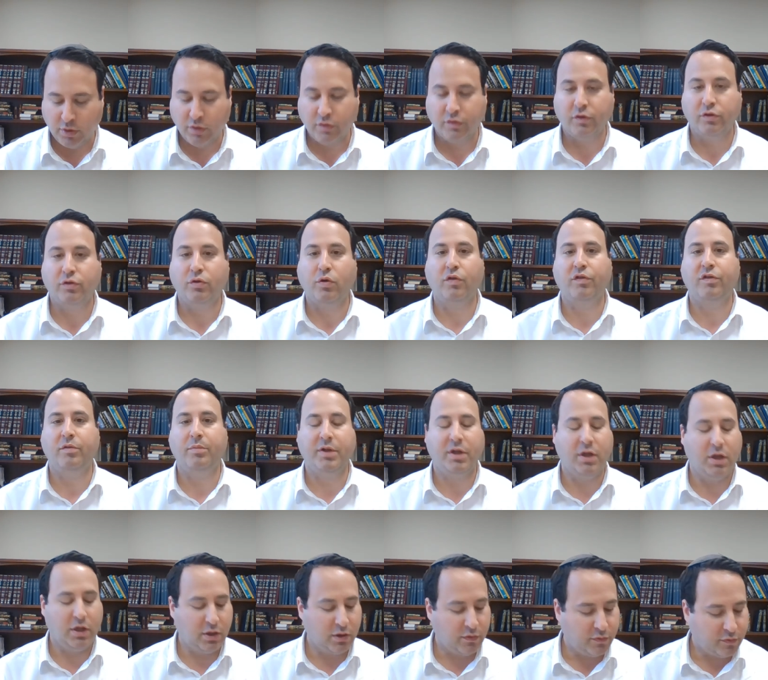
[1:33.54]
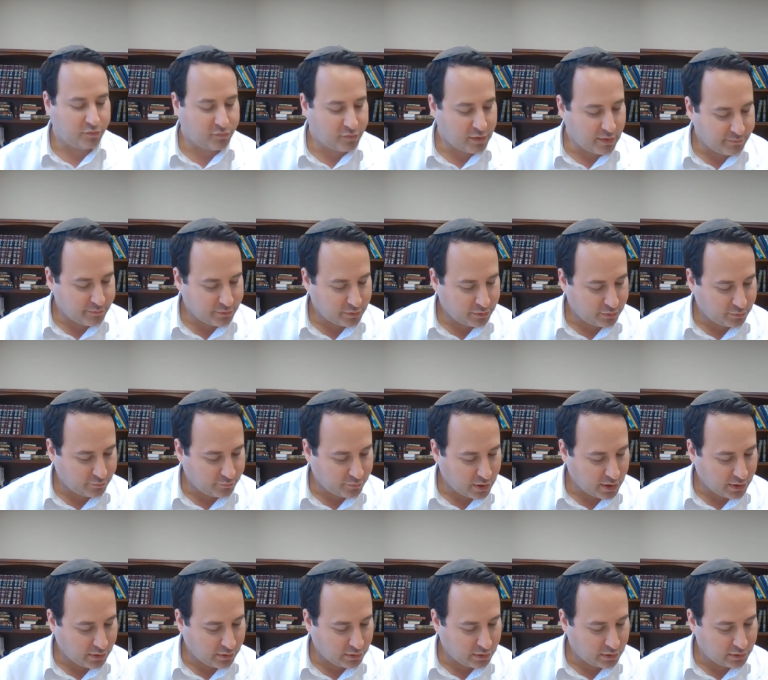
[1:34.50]
So towards the beginning of the seventh, the
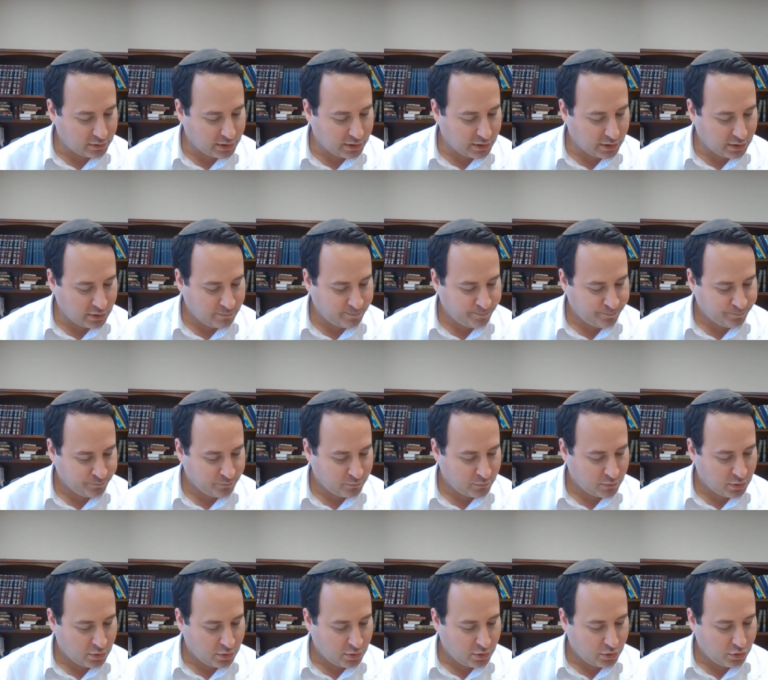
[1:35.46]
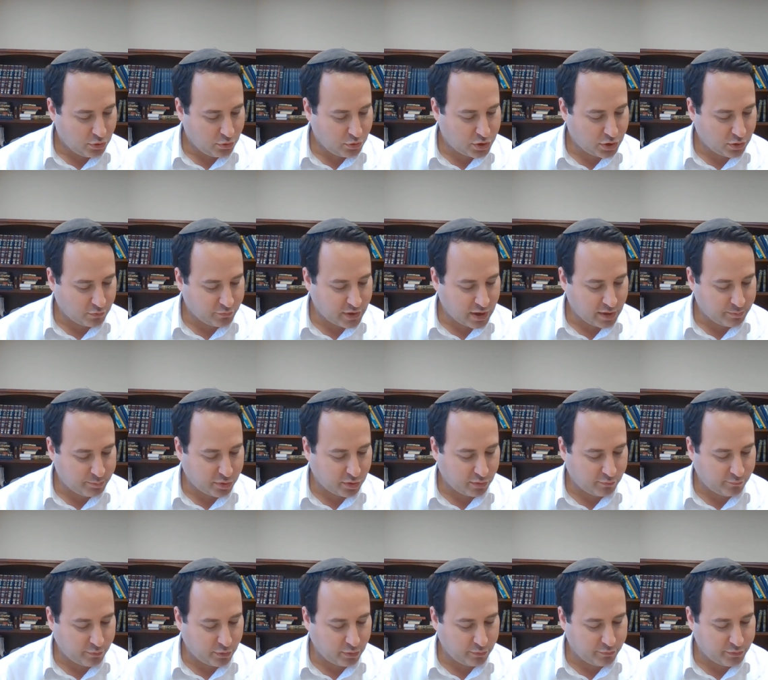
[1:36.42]
final aliyah, you shall not
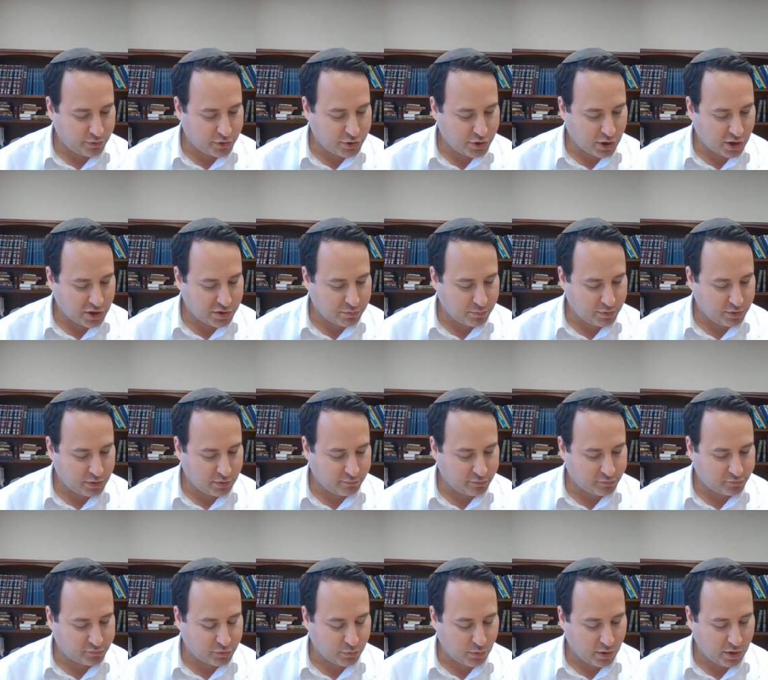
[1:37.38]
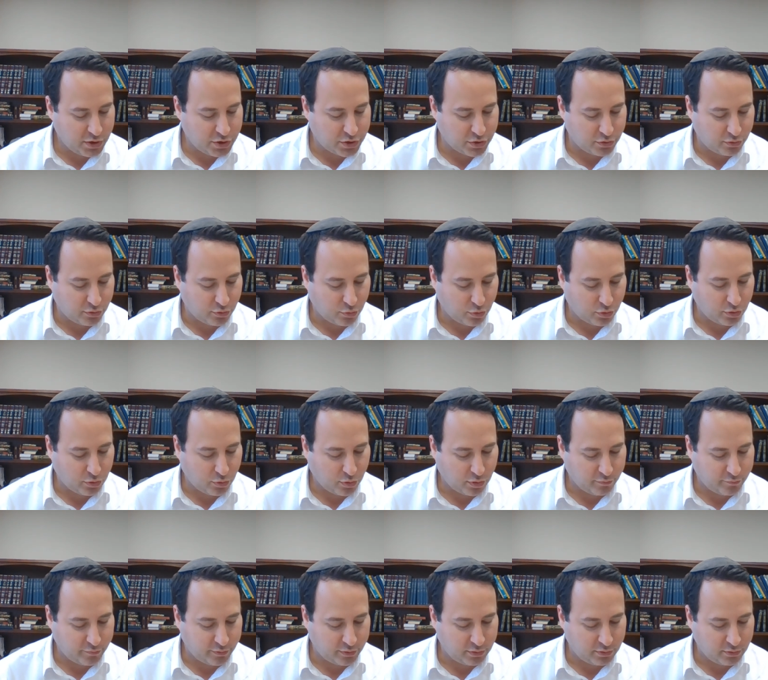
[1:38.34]
pervert the judgment of a stranger or
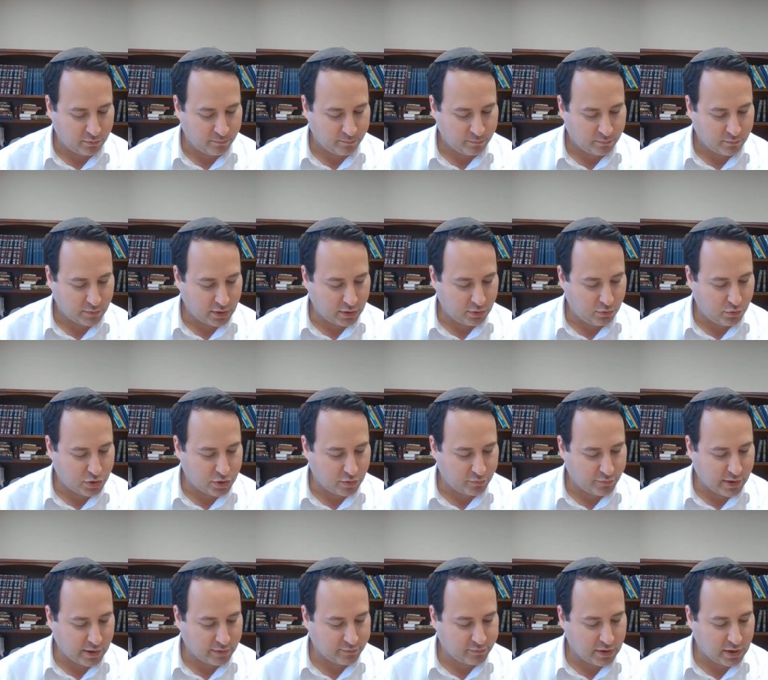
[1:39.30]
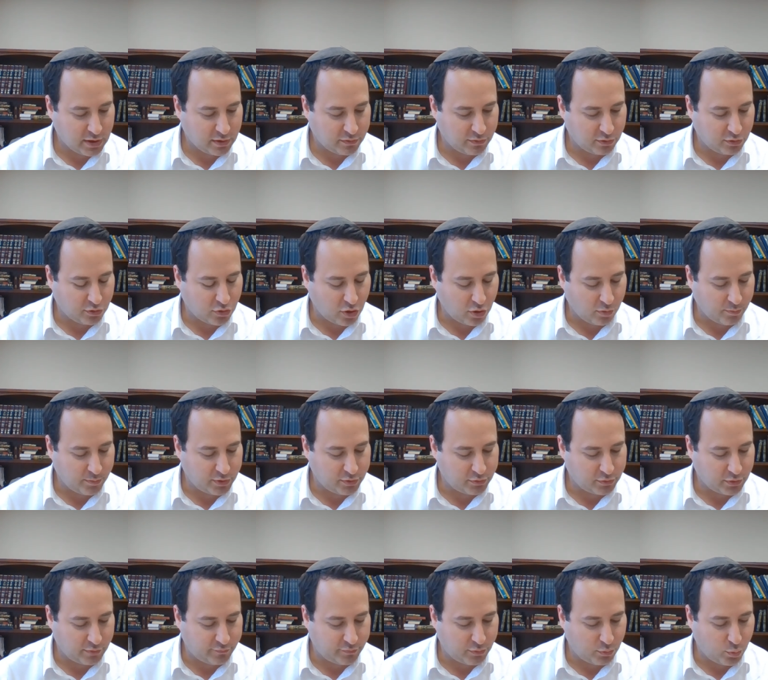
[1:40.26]
orphan, and you shall not take the garment
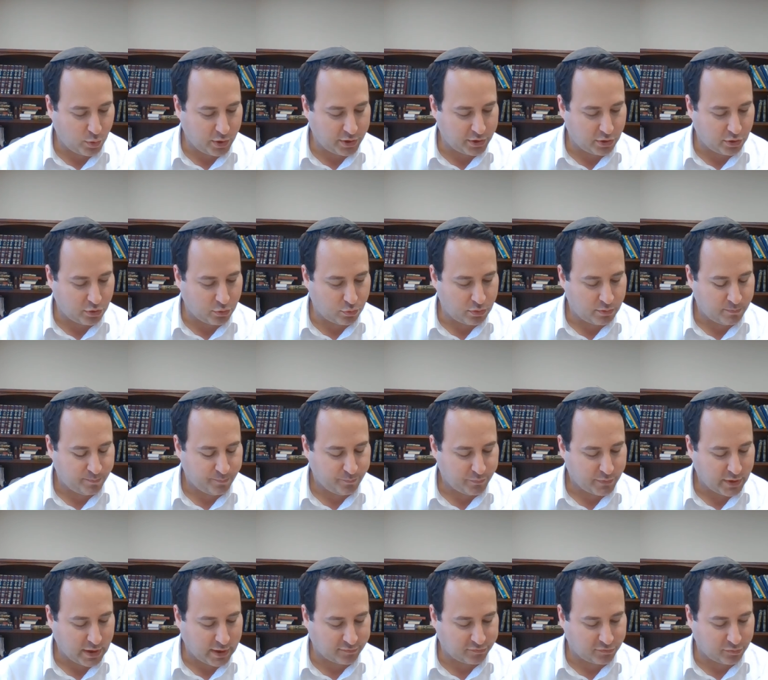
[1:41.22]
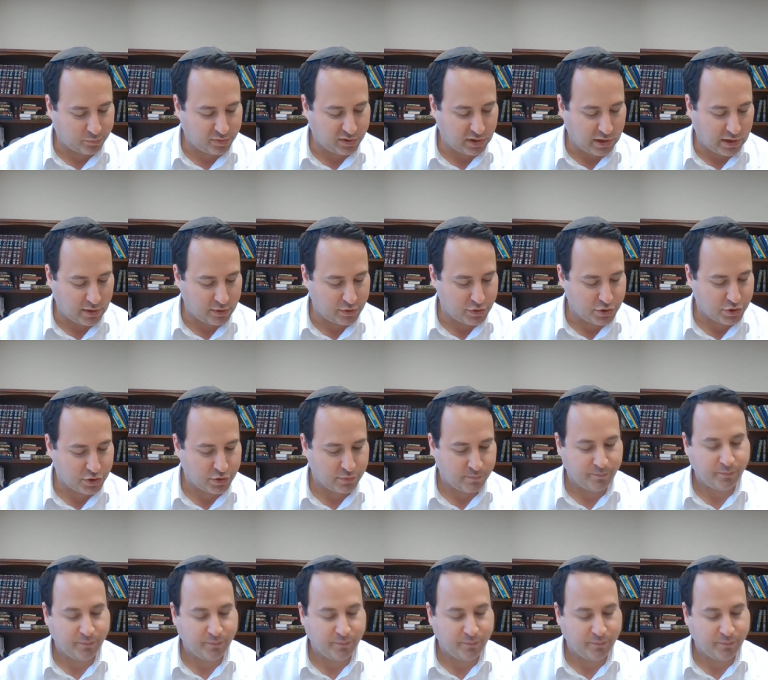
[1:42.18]
of a widow as a pledge.